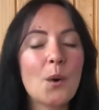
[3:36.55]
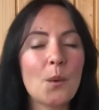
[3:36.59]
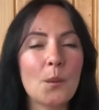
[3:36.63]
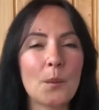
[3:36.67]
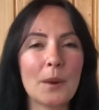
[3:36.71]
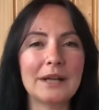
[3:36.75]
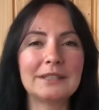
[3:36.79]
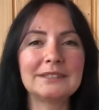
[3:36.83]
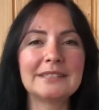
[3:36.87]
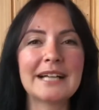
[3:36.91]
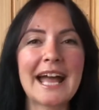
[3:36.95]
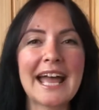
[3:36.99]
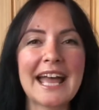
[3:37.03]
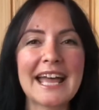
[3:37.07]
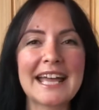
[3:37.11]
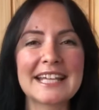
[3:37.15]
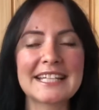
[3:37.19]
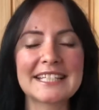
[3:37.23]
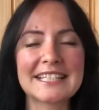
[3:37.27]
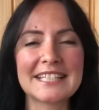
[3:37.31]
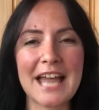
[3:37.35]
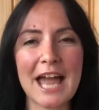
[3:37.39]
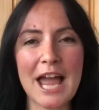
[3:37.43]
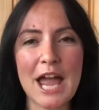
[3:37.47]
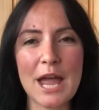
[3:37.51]
Well,
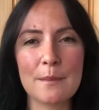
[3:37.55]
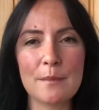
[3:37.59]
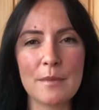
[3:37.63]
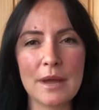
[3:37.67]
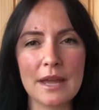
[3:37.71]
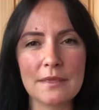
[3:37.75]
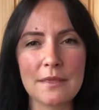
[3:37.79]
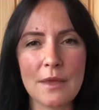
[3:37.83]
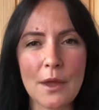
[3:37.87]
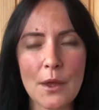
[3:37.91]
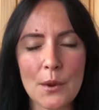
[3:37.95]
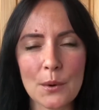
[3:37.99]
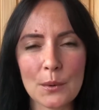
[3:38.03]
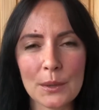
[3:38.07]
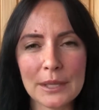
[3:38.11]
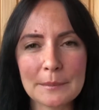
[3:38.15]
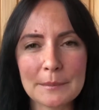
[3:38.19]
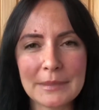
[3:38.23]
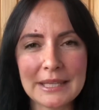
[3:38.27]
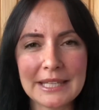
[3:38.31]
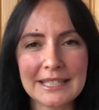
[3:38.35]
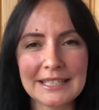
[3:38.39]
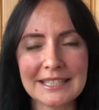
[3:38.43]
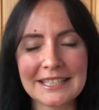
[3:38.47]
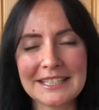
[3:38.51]
as I'm at the early
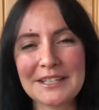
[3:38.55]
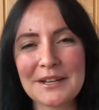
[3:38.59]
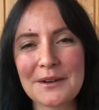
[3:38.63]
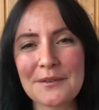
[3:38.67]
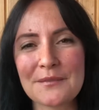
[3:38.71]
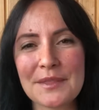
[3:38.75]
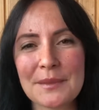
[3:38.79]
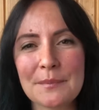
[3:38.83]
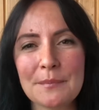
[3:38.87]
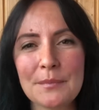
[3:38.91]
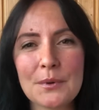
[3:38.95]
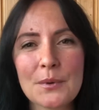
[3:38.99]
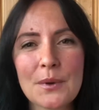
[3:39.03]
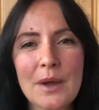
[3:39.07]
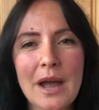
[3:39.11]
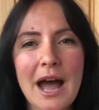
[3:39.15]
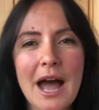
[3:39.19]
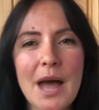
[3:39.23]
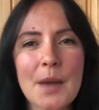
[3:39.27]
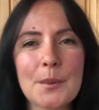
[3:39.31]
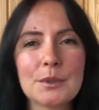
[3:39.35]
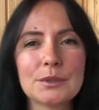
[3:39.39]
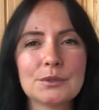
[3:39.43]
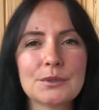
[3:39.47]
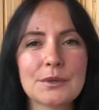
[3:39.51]
beginning of the book,
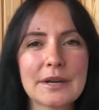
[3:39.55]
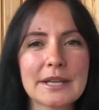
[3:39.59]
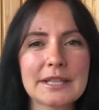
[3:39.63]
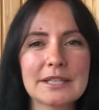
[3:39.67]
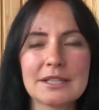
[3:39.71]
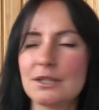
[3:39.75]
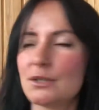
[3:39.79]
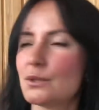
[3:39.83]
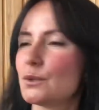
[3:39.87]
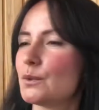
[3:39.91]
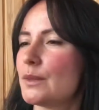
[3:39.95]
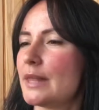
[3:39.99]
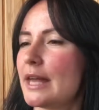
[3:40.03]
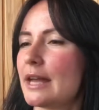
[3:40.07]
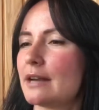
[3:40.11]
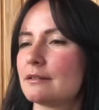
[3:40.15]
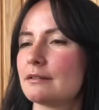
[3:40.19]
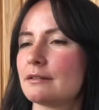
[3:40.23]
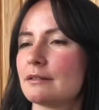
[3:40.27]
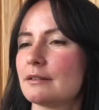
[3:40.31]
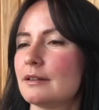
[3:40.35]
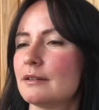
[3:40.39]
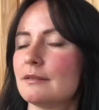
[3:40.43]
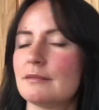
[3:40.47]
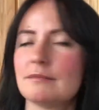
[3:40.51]
I will read you the
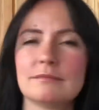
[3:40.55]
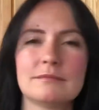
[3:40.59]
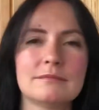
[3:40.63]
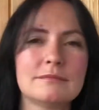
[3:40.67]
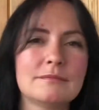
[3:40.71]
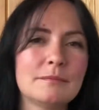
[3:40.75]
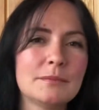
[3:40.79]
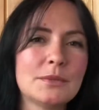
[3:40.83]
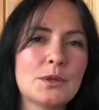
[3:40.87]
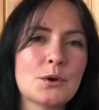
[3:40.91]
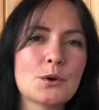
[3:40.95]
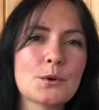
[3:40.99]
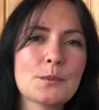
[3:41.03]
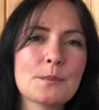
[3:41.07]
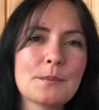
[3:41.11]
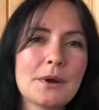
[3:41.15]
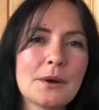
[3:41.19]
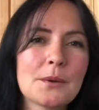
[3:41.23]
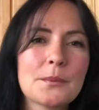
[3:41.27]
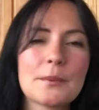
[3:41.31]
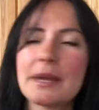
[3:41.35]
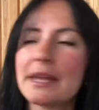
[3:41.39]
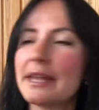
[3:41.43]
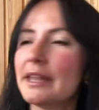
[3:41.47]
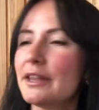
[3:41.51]
blurb
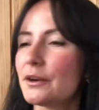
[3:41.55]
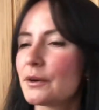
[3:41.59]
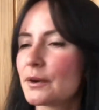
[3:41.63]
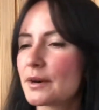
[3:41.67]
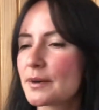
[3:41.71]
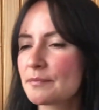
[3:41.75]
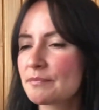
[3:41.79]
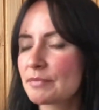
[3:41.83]
over here.